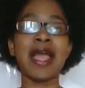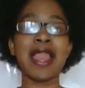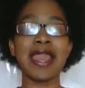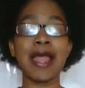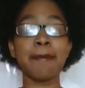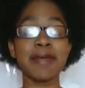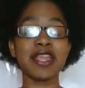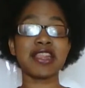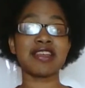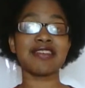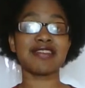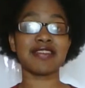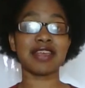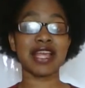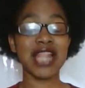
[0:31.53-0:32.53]
let me
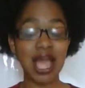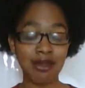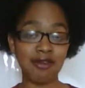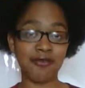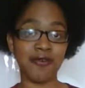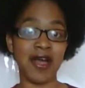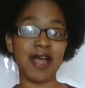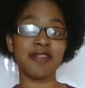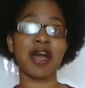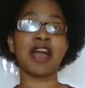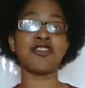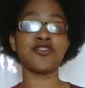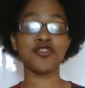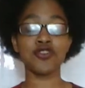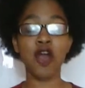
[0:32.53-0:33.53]
just clarify that I
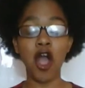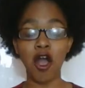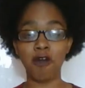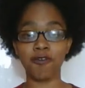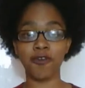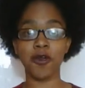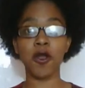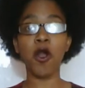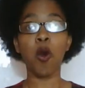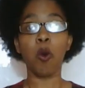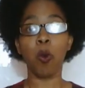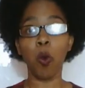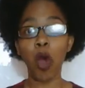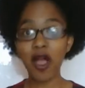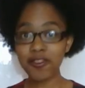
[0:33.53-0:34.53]
do offer
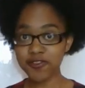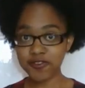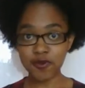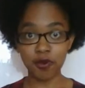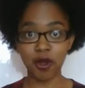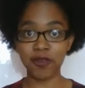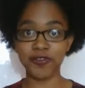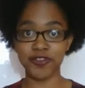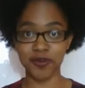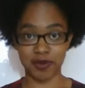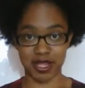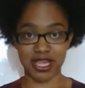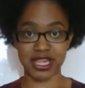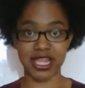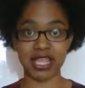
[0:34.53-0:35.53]
one-to-one
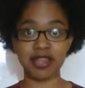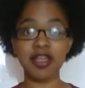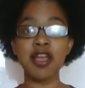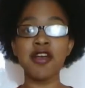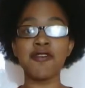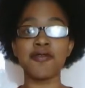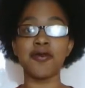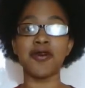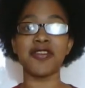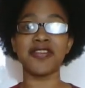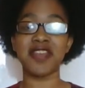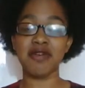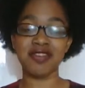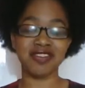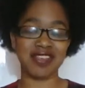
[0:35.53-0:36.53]
tuition for
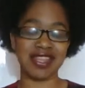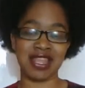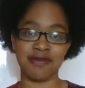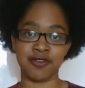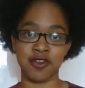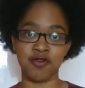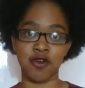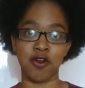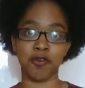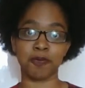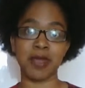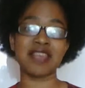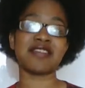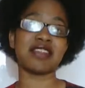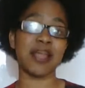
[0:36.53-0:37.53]
7 to 11-year-olds,
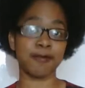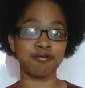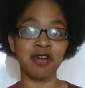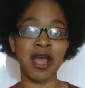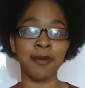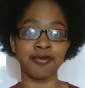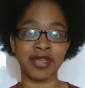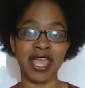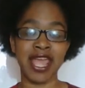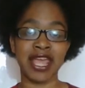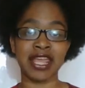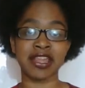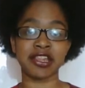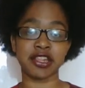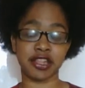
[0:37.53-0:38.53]
basically primary
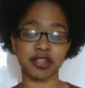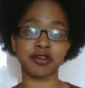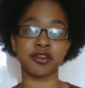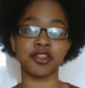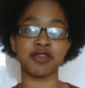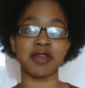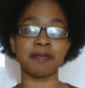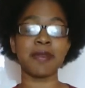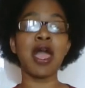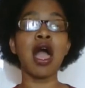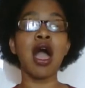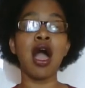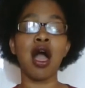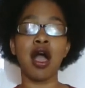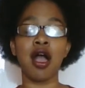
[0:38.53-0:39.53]
age children.
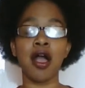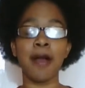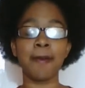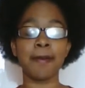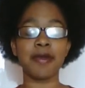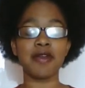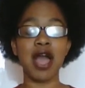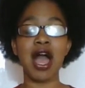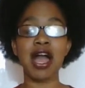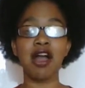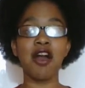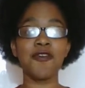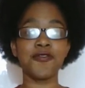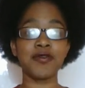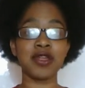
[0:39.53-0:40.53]
I
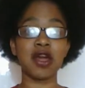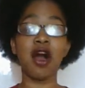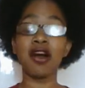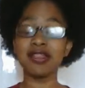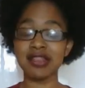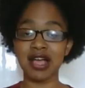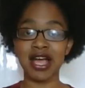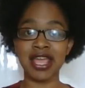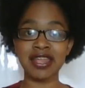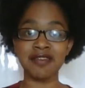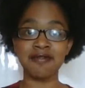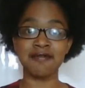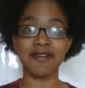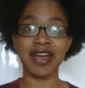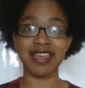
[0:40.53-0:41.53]
offer it online
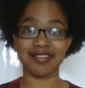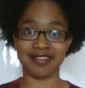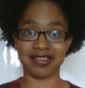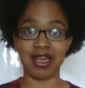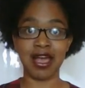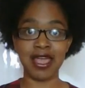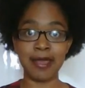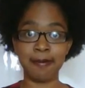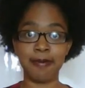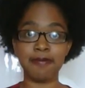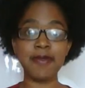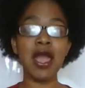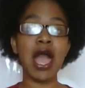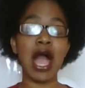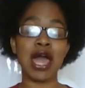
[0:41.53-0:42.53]
via Skype,
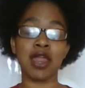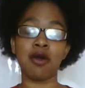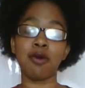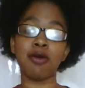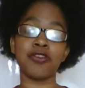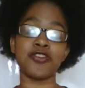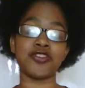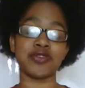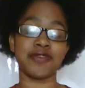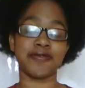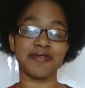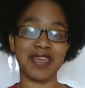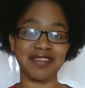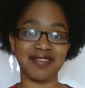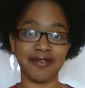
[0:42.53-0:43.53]
and I also do it
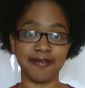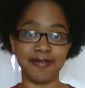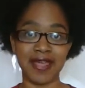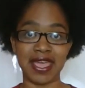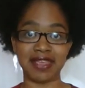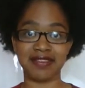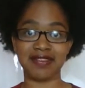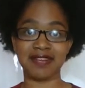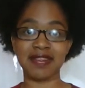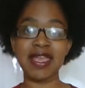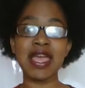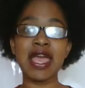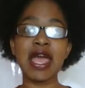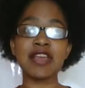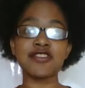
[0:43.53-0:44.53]
face-to-face.
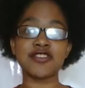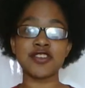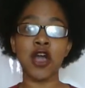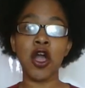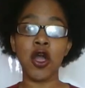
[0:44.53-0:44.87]
So